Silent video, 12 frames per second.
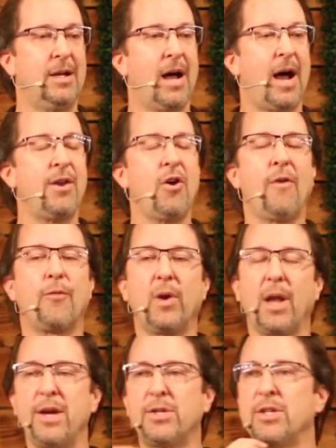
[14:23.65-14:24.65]
I know of
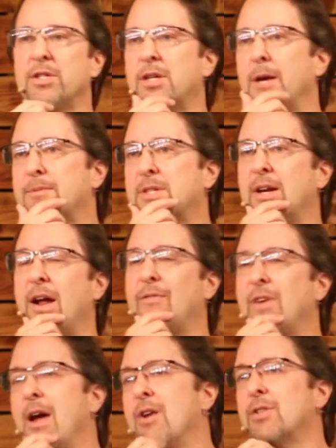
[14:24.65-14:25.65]
relationships that
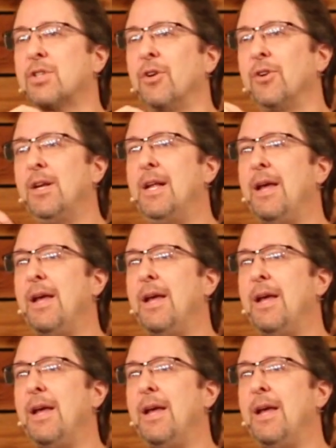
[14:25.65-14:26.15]
I've counseled,